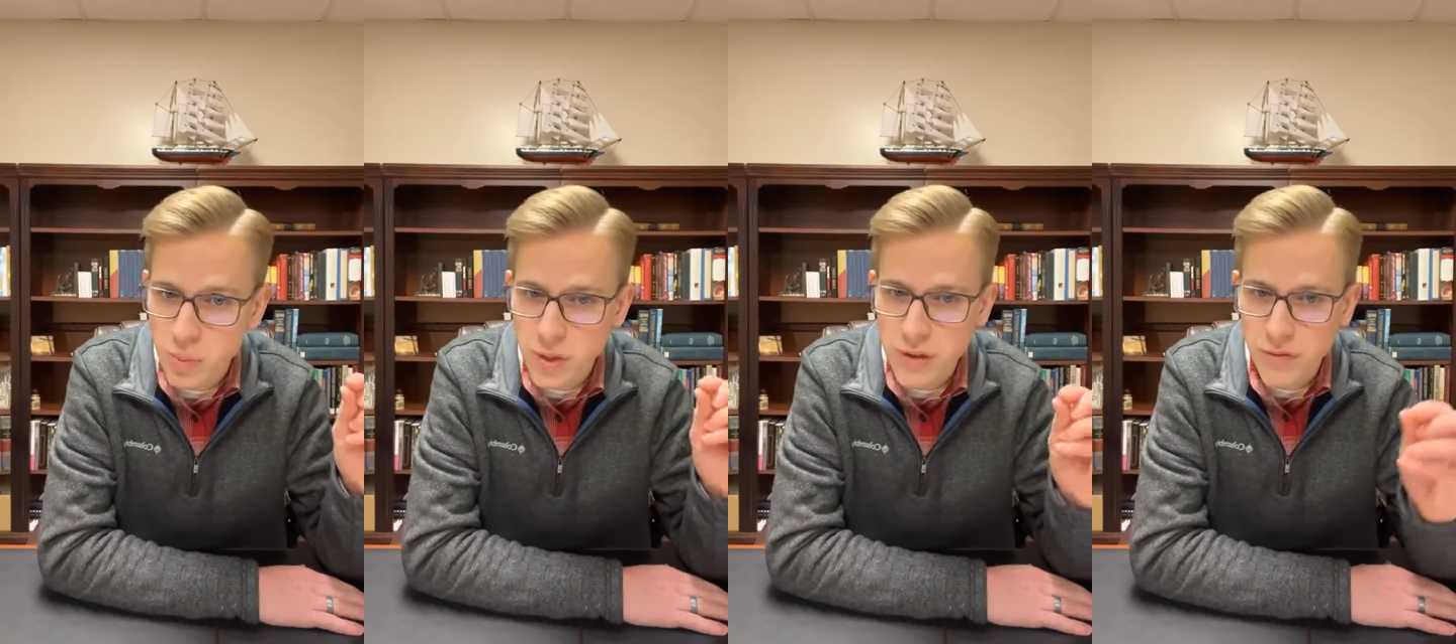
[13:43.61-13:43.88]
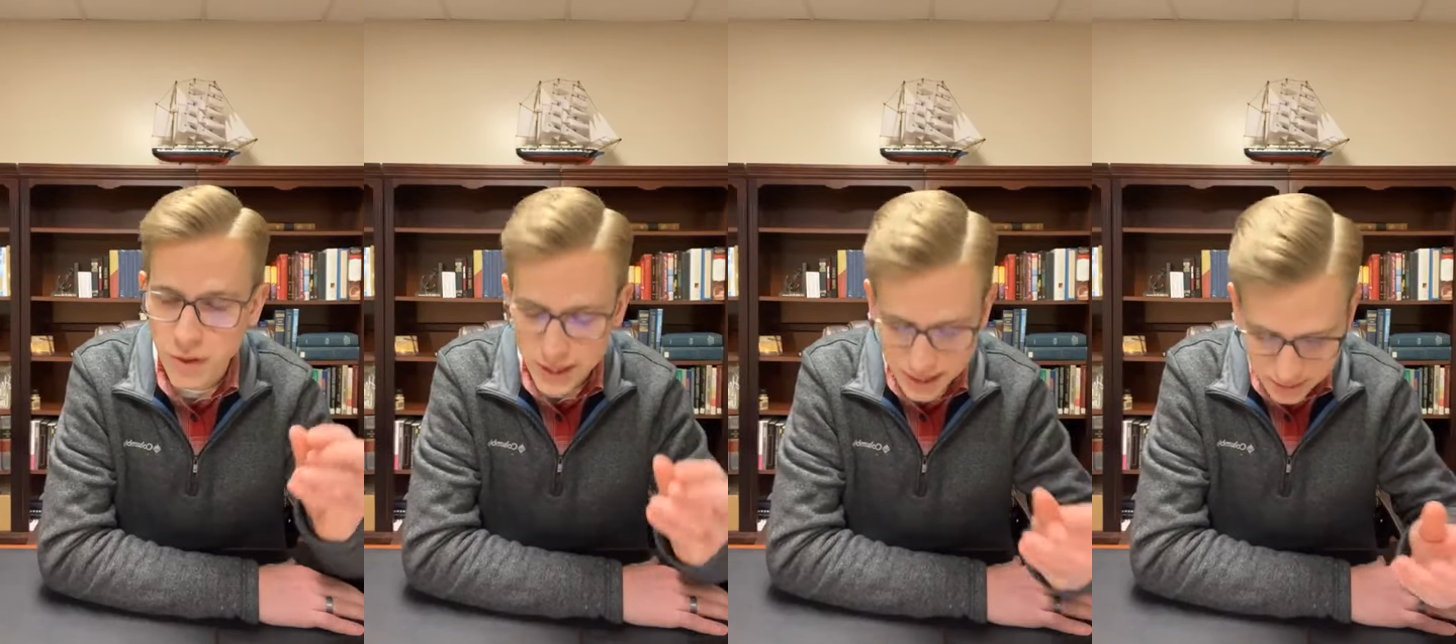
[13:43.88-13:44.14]

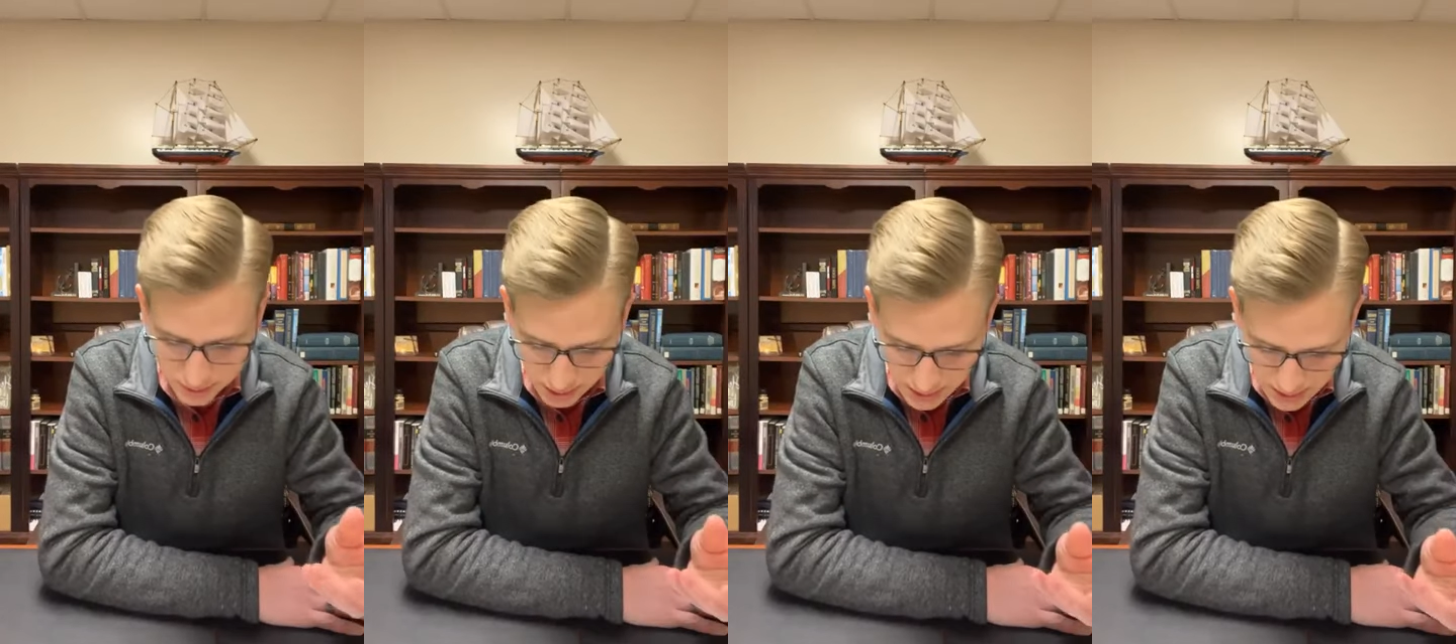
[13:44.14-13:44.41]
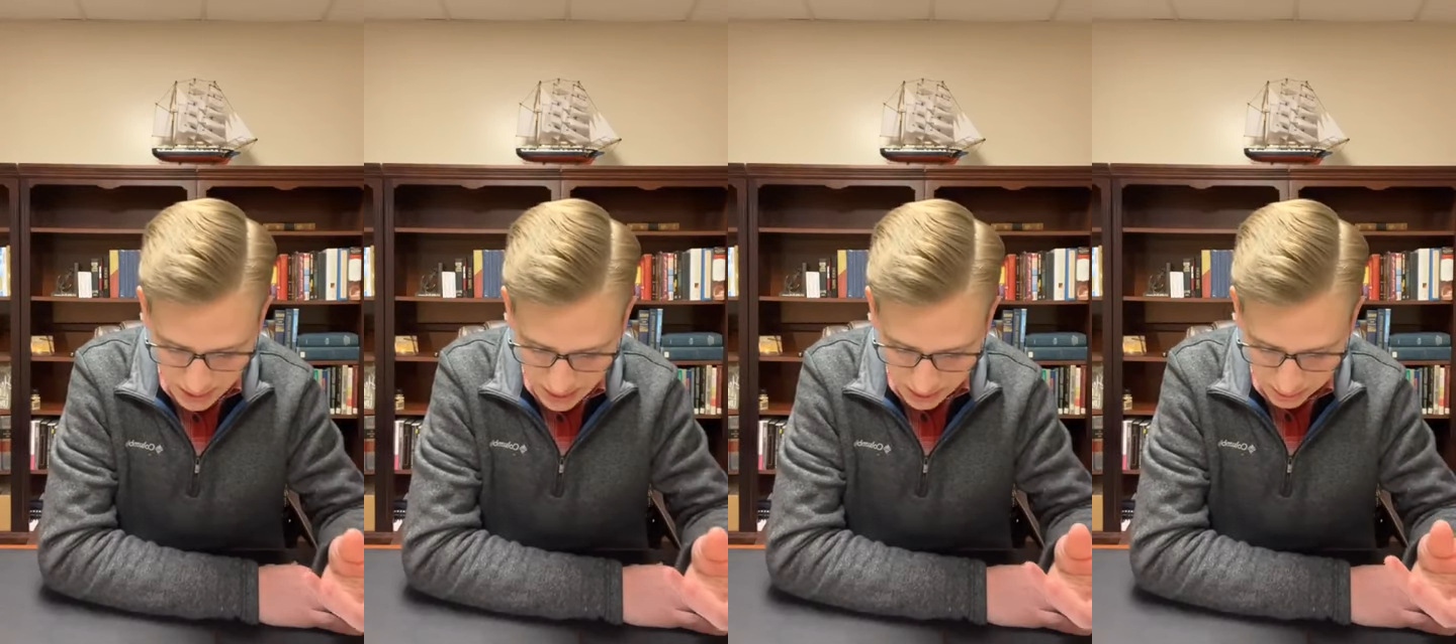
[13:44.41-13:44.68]
briefly in
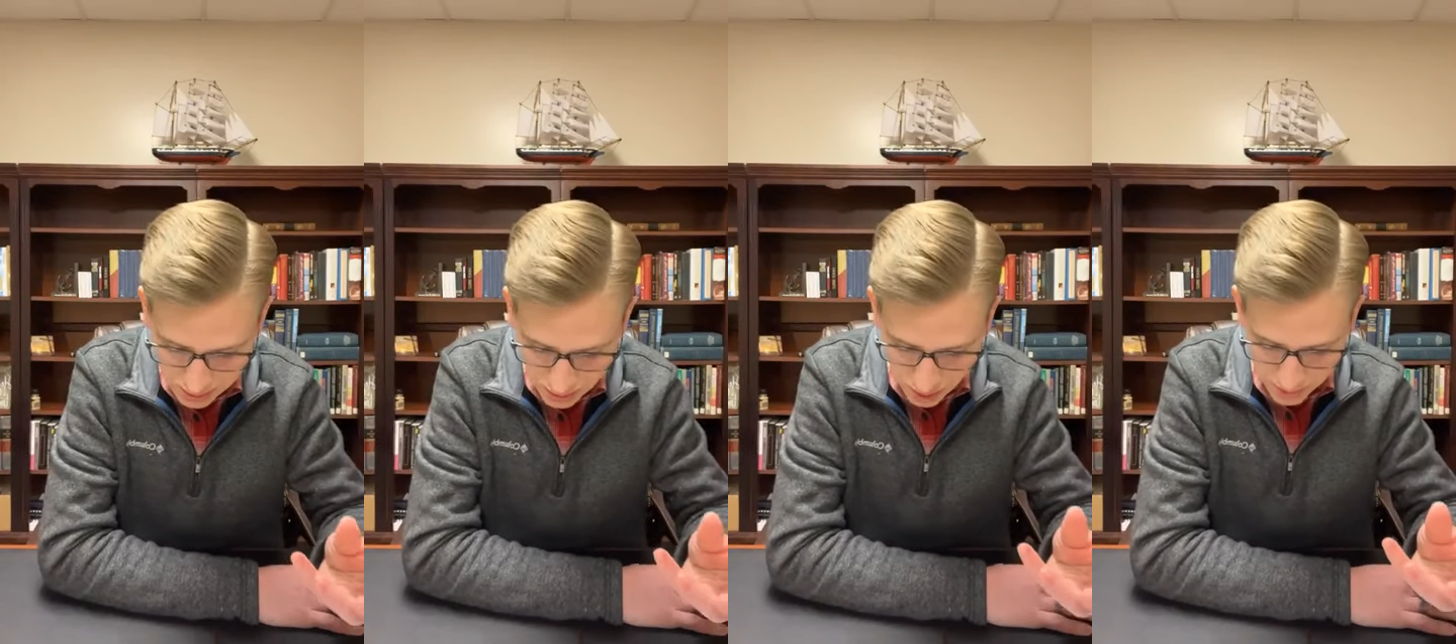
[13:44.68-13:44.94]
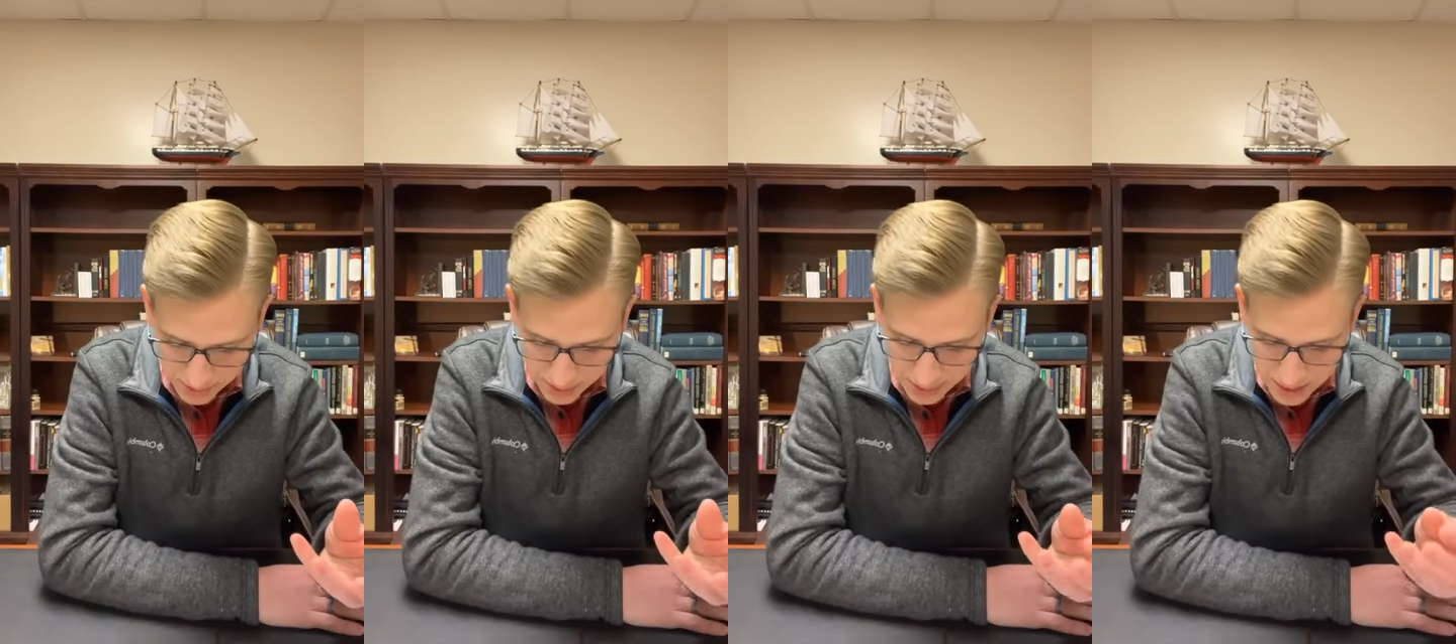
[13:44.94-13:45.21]
Sunday night
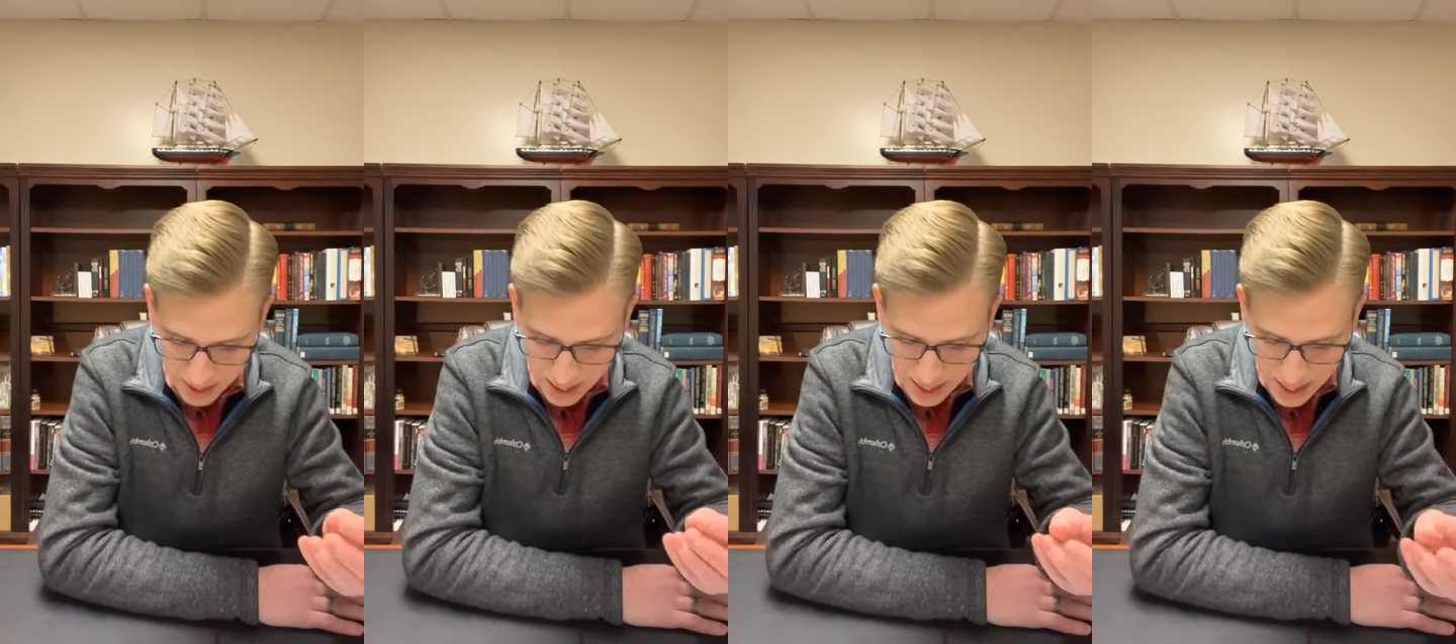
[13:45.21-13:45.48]
sermon.